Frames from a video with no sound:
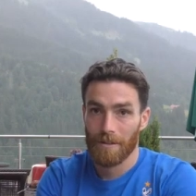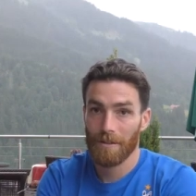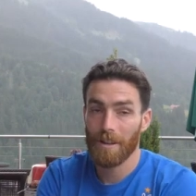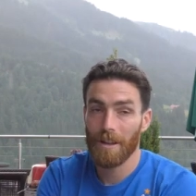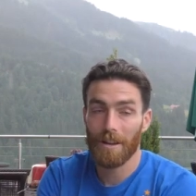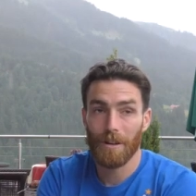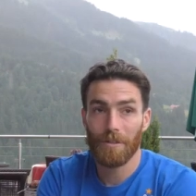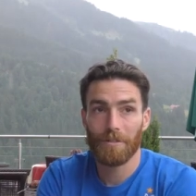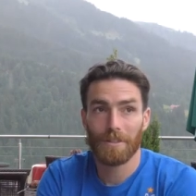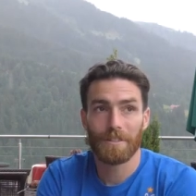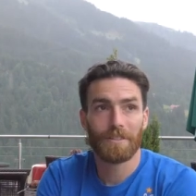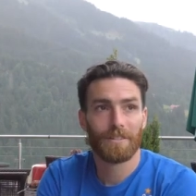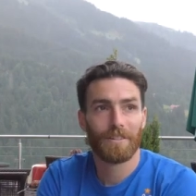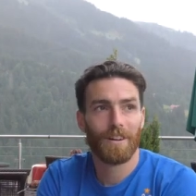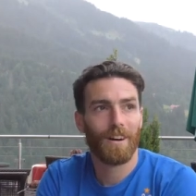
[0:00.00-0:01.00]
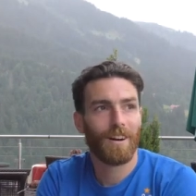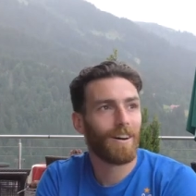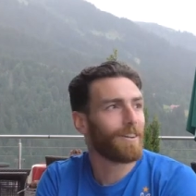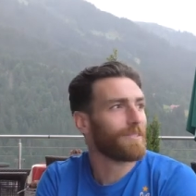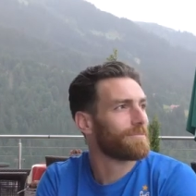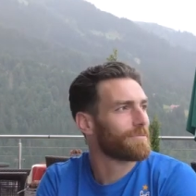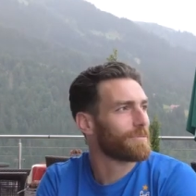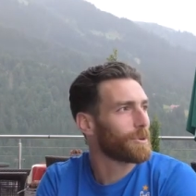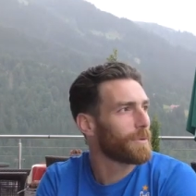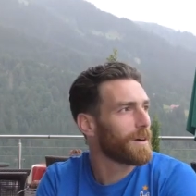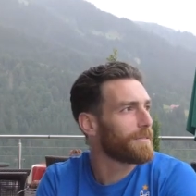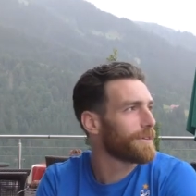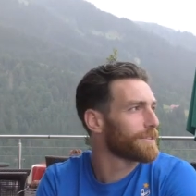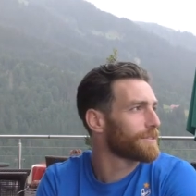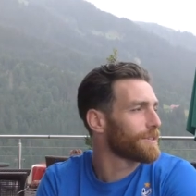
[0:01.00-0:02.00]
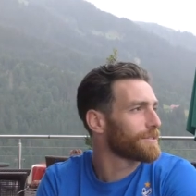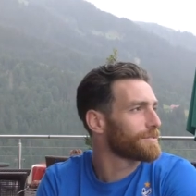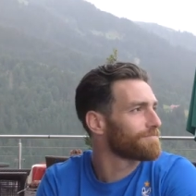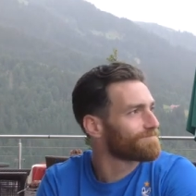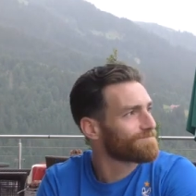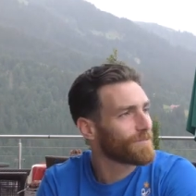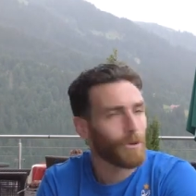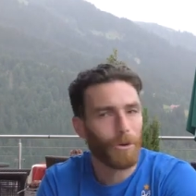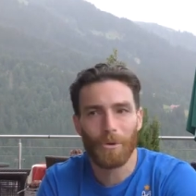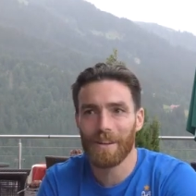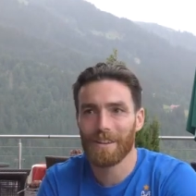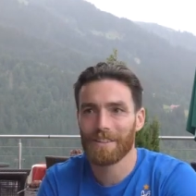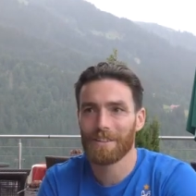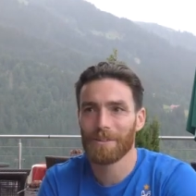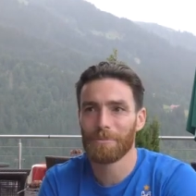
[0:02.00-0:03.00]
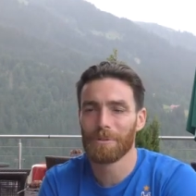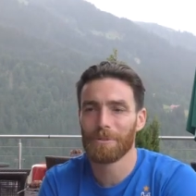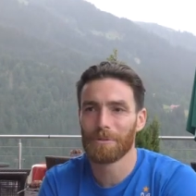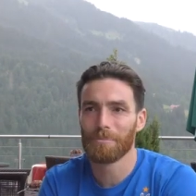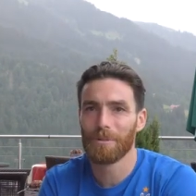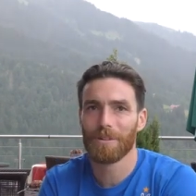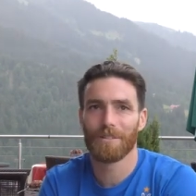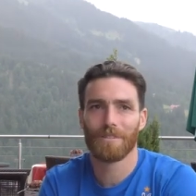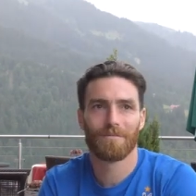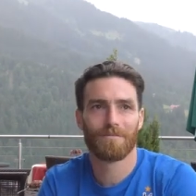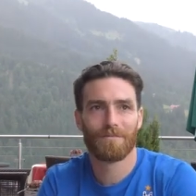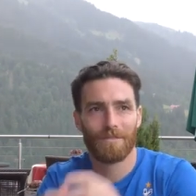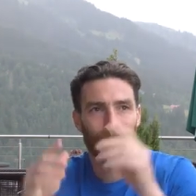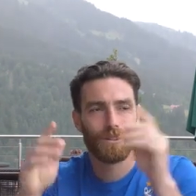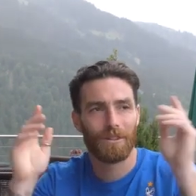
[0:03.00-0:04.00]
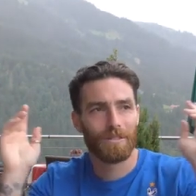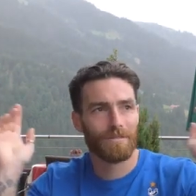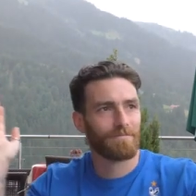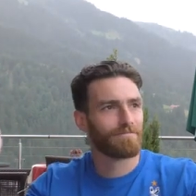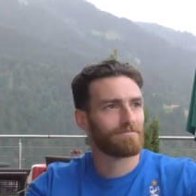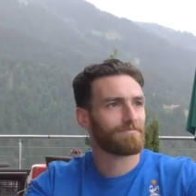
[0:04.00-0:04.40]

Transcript: Yeah, lovely. Uh, the weather is not great at the minute, but the